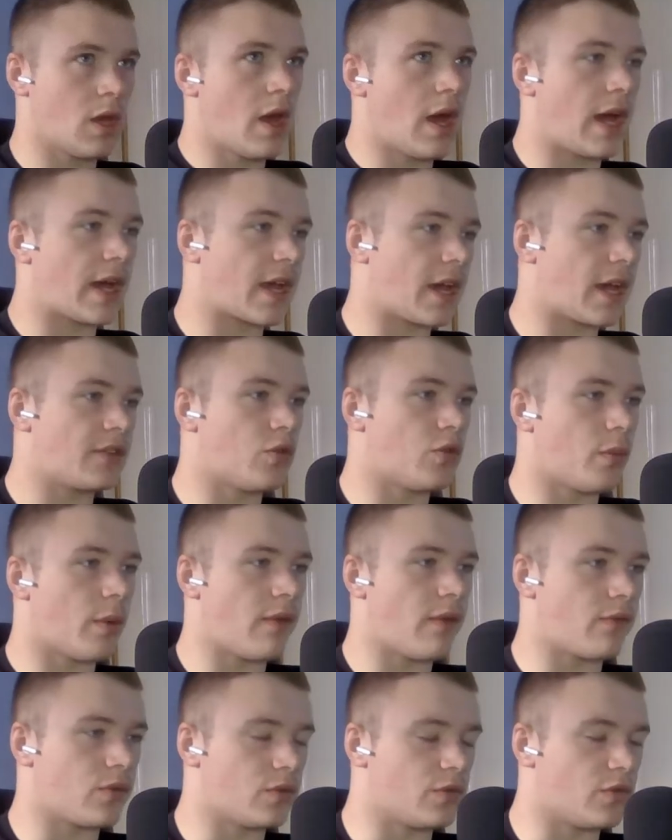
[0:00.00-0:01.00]
Hi guys, hope
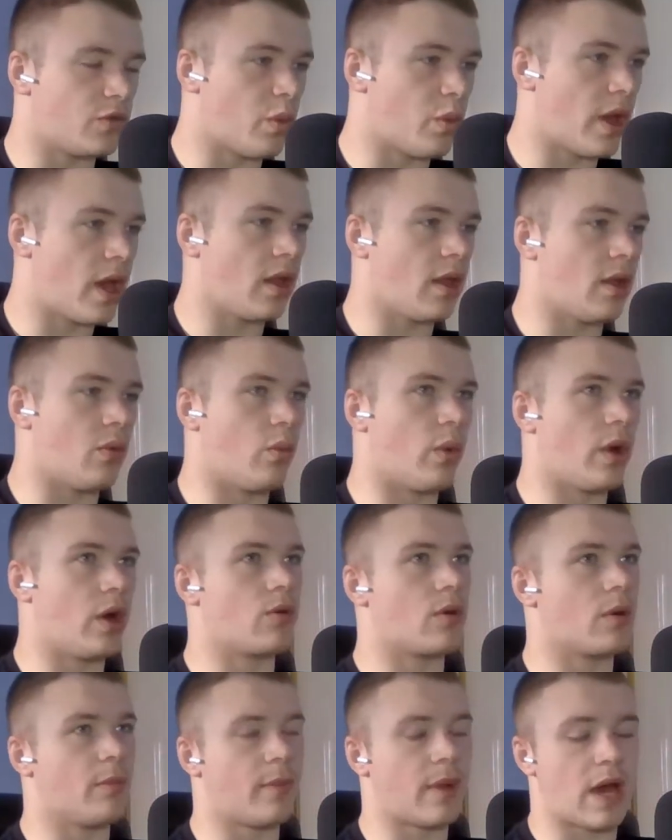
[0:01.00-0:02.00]
everyone's well and
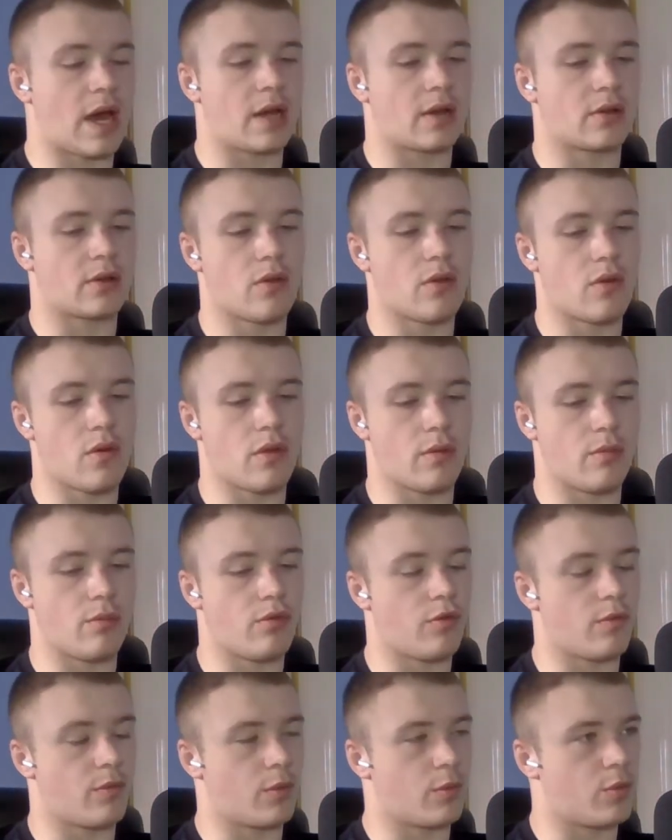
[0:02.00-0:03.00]
welcome back to the
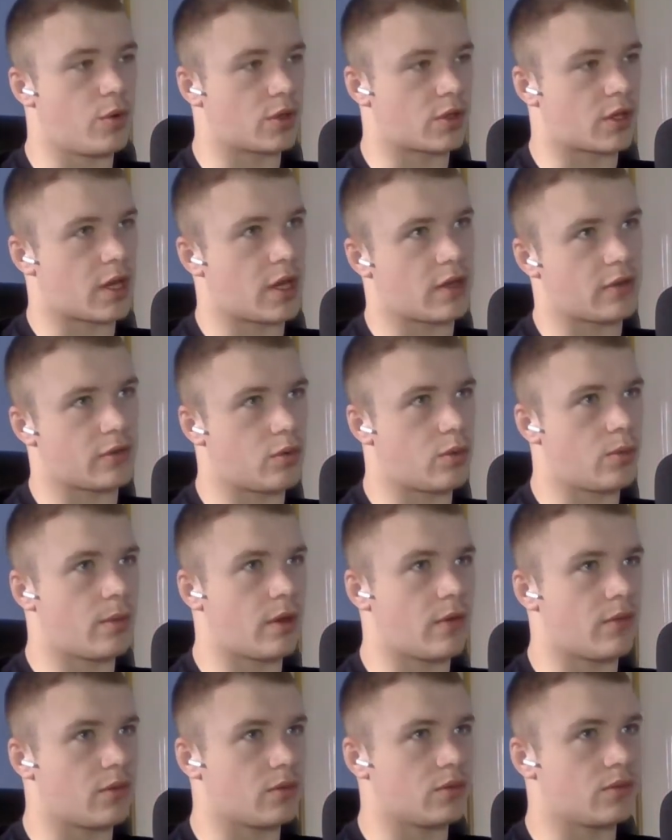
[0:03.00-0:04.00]
Improvement Podcast. Hope
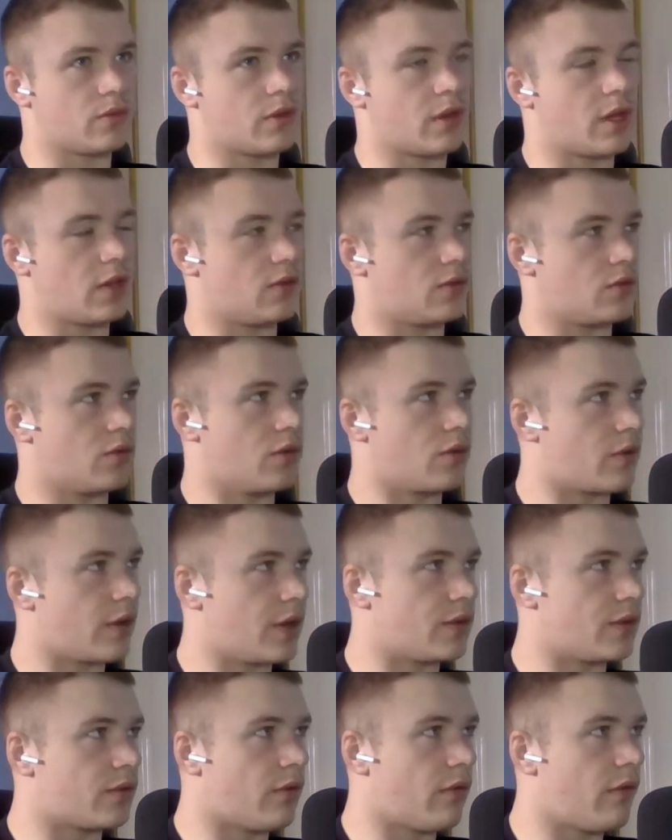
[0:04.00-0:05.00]
everyone's day's going
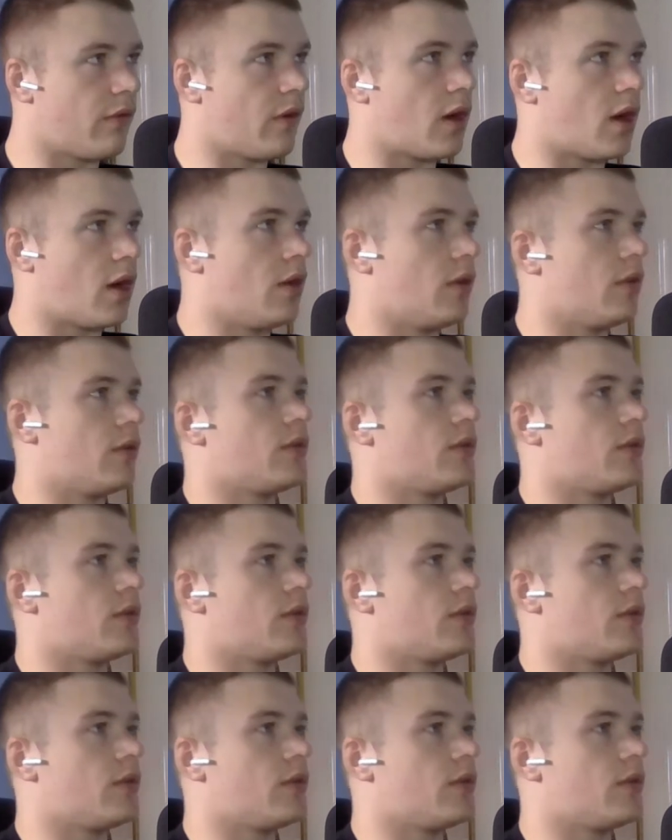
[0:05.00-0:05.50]
great so far.